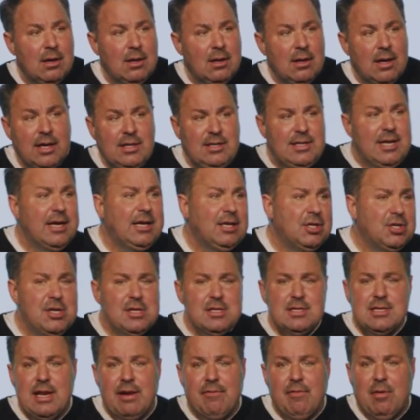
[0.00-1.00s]

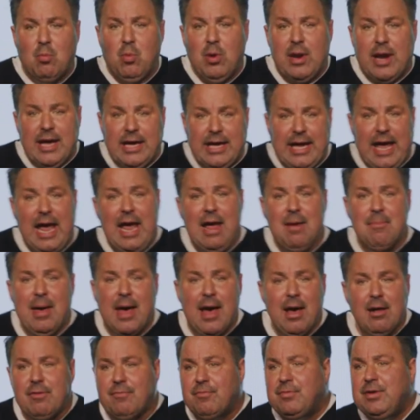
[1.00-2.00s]
addictions and everything, what I came
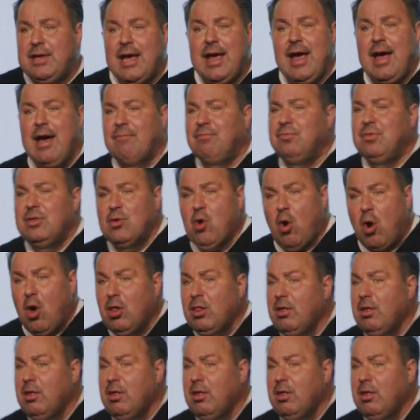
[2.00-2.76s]
out of, yeah, all